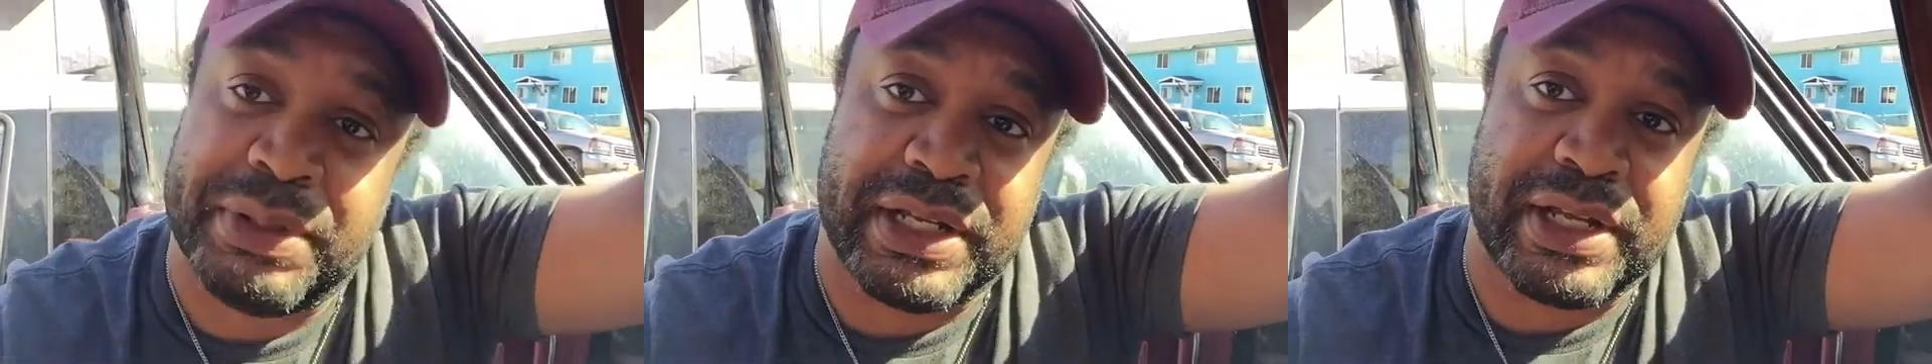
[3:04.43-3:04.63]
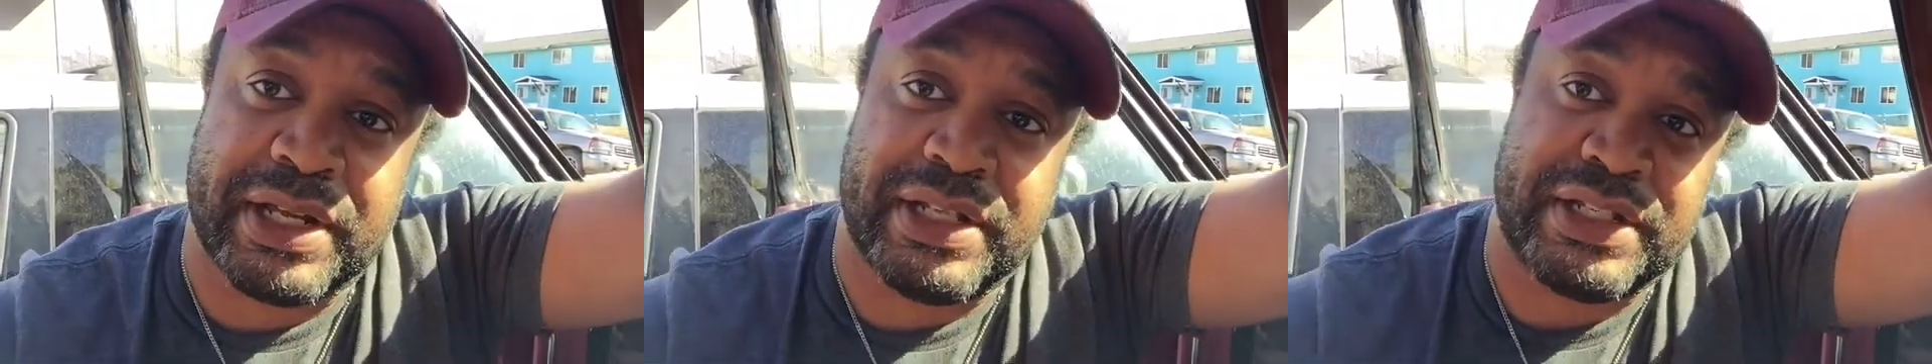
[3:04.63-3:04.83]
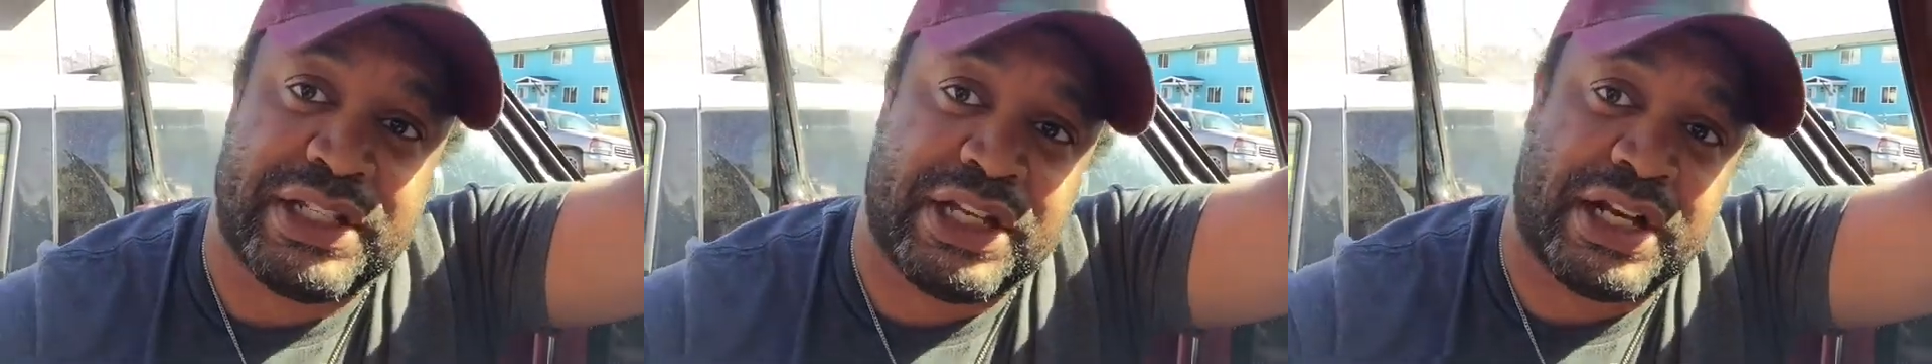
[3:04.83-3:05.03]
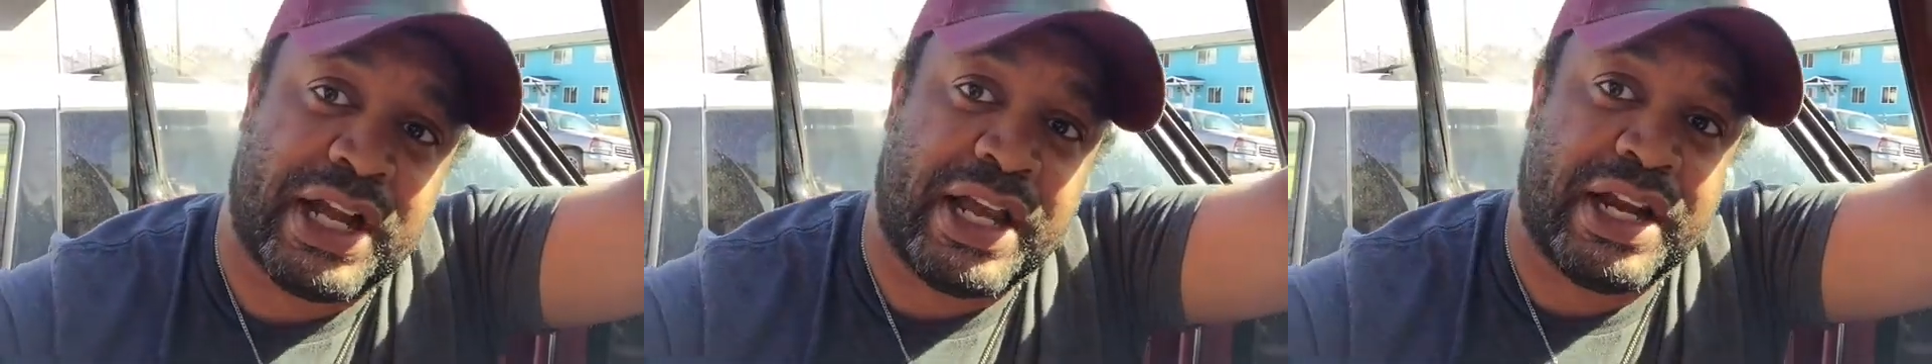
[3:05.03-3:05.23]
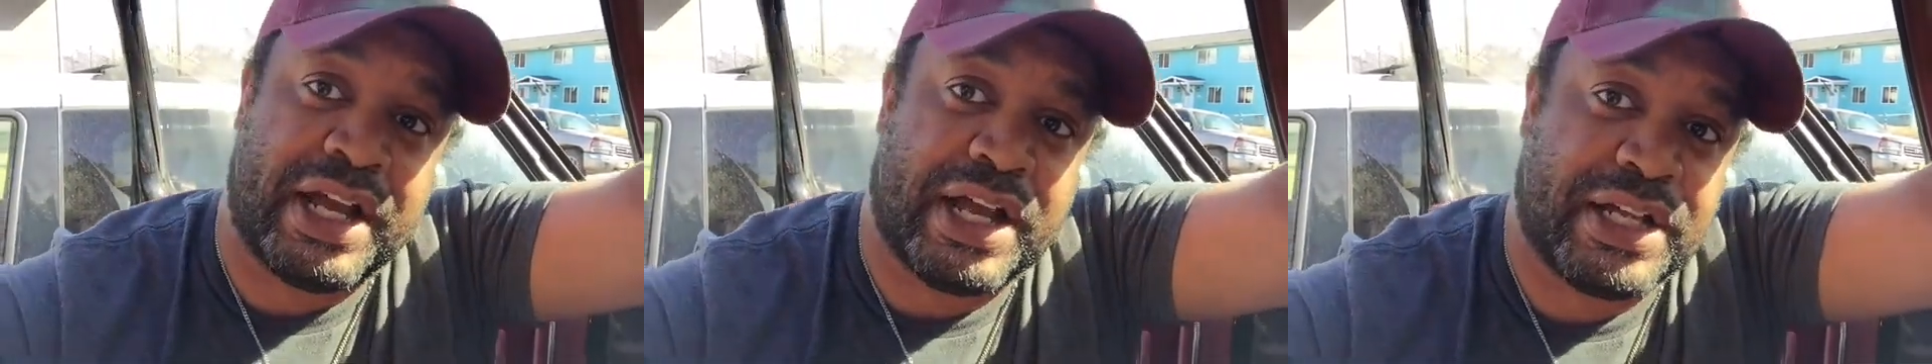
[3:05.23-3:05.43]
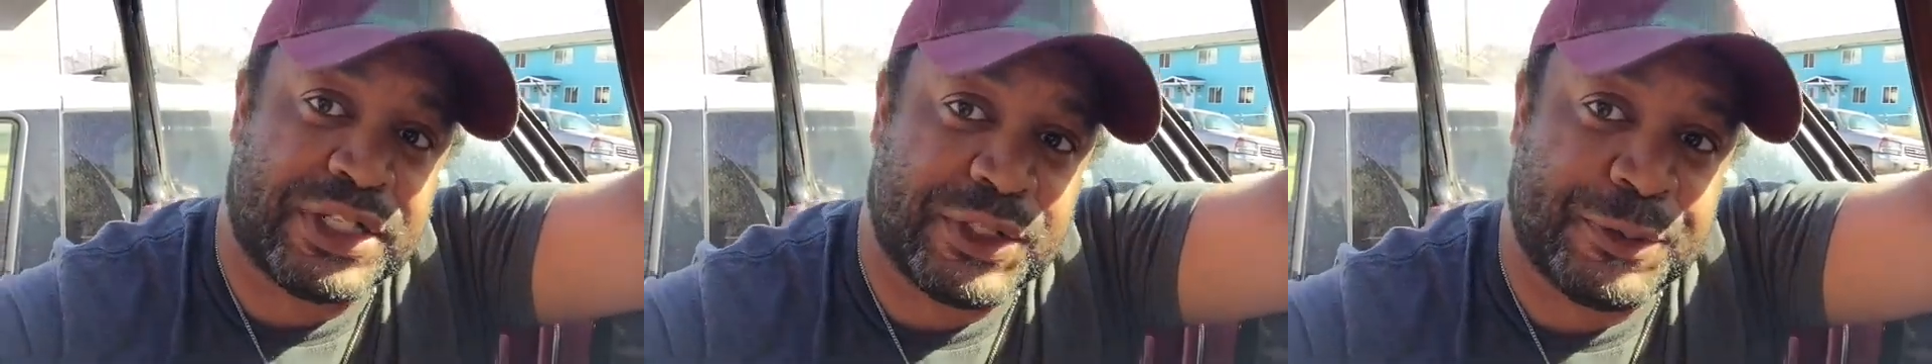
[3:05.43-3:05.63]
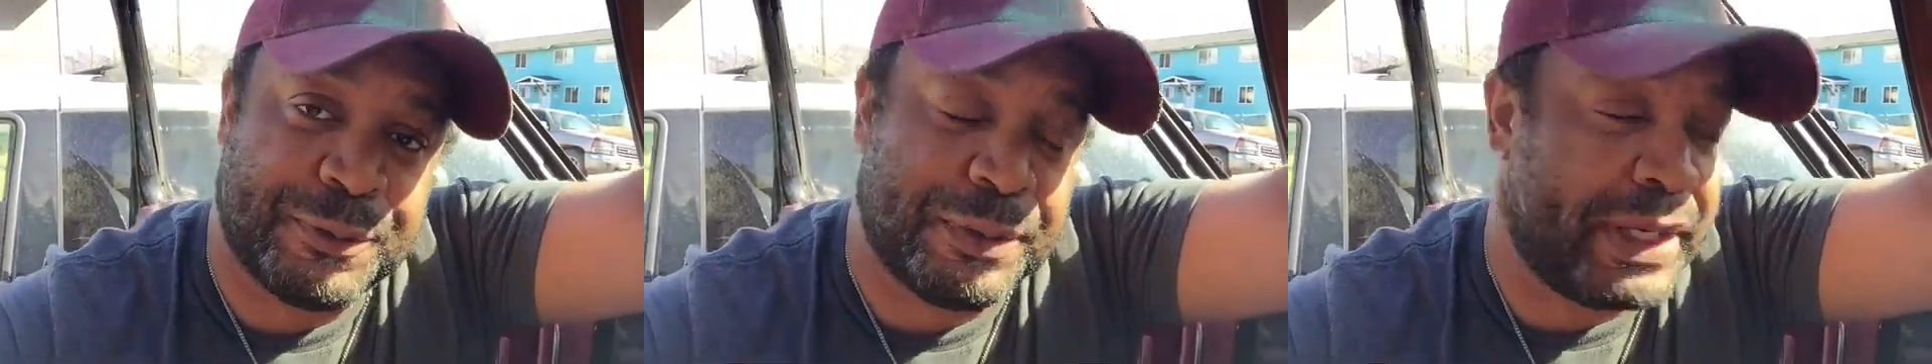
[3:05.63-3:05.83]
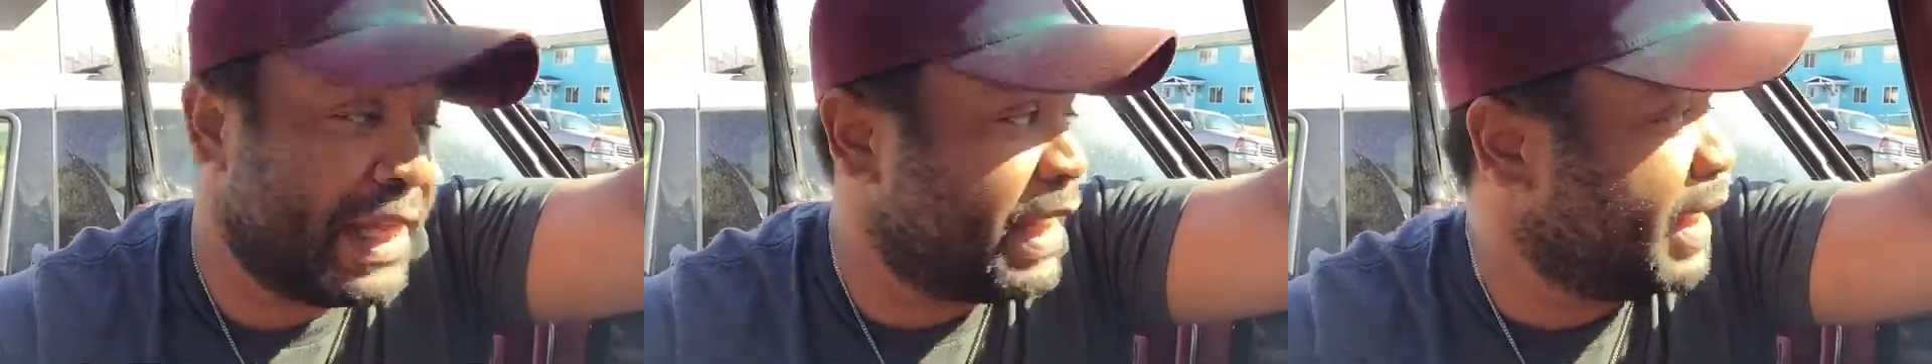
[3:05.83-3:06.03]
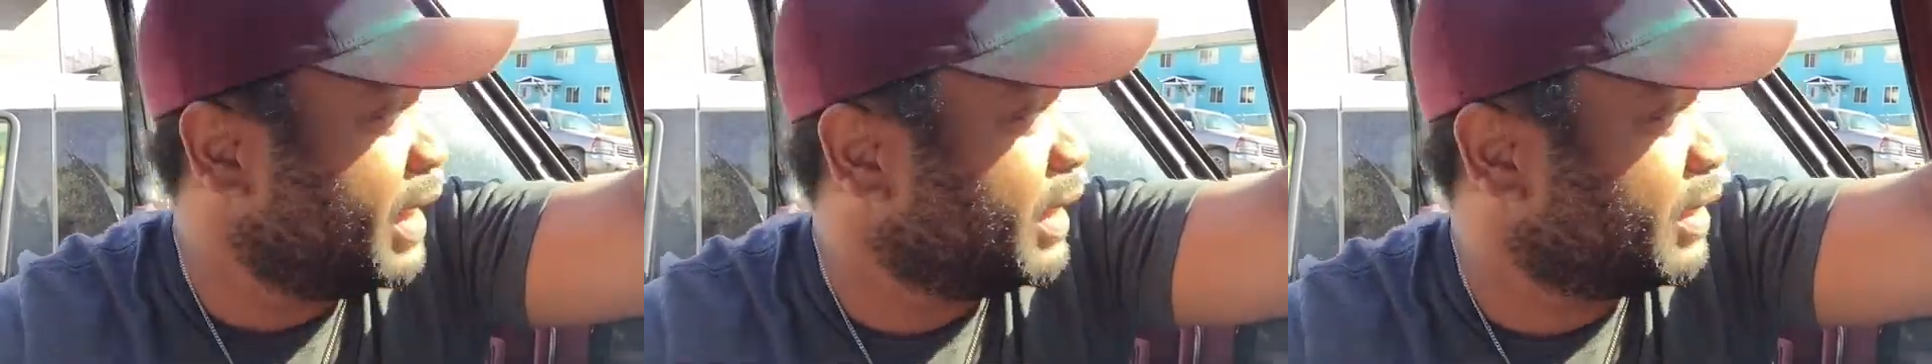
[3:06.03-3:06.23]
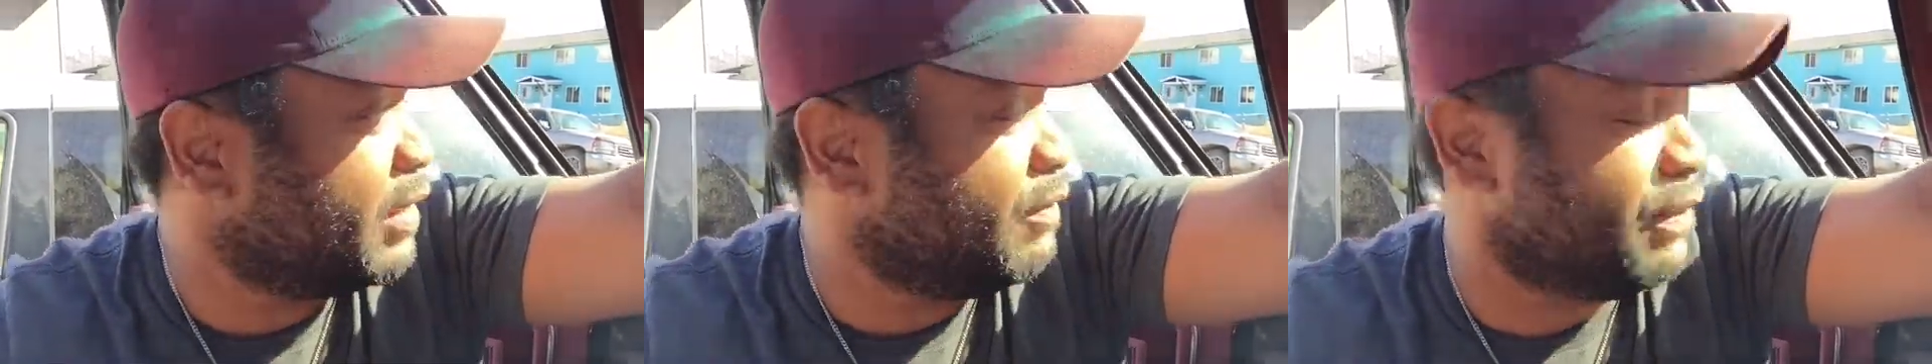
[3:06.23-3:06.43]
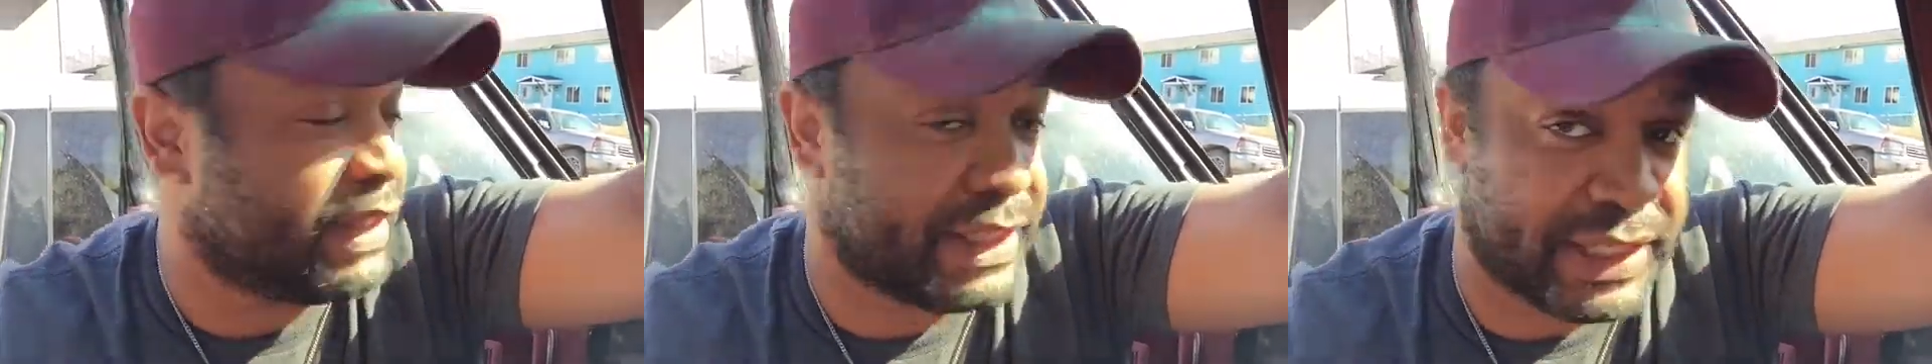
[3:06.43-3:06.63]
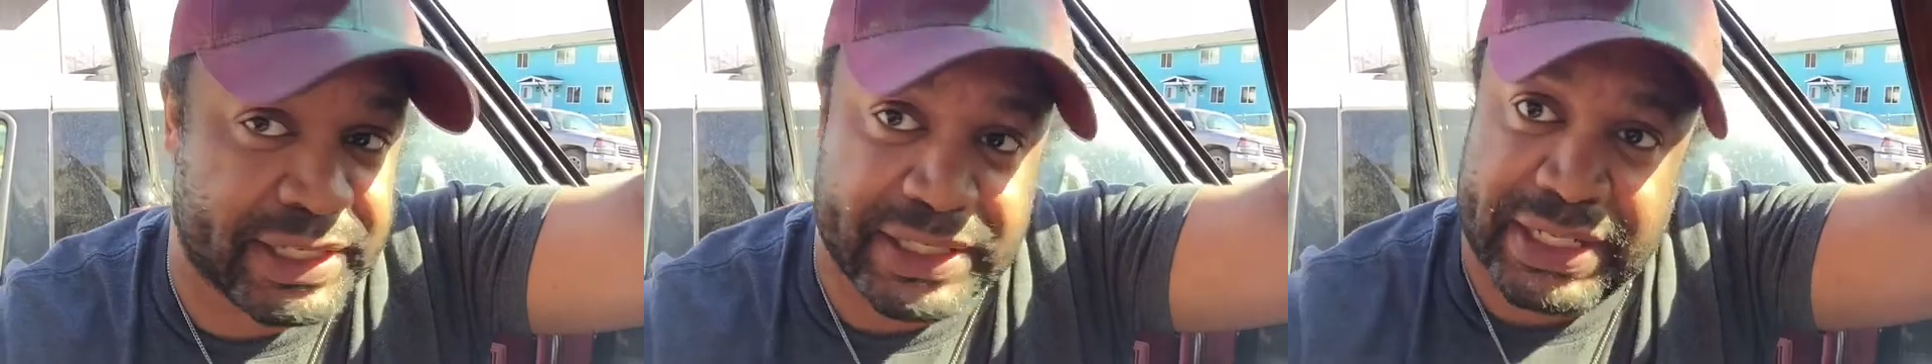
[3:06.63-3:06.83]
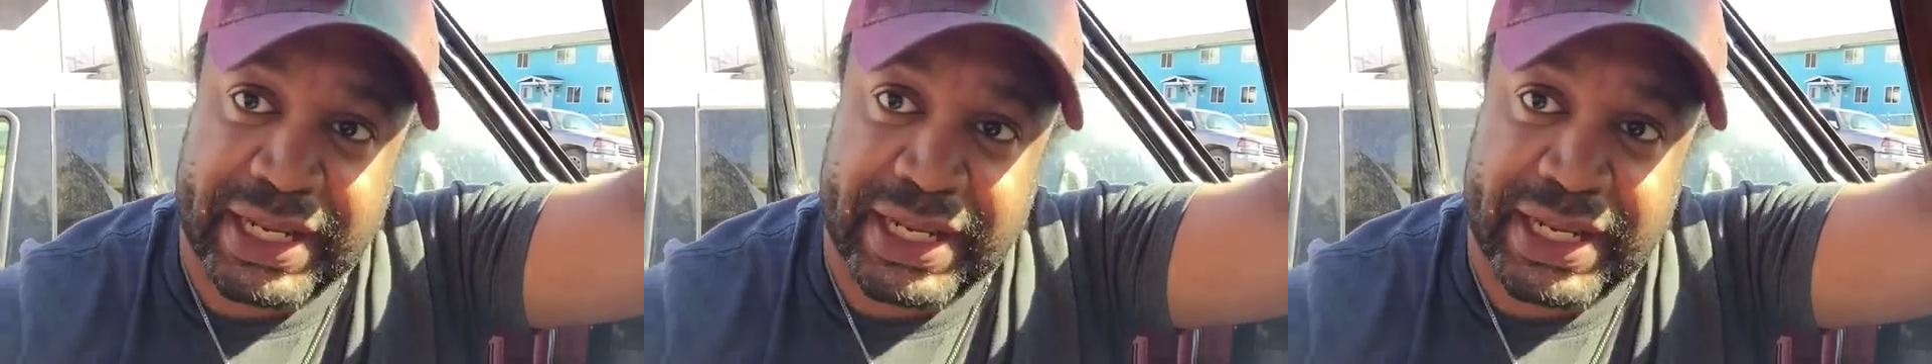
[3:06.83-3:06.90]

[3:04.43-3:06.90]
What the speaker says: because they're kind of awesome and convenient,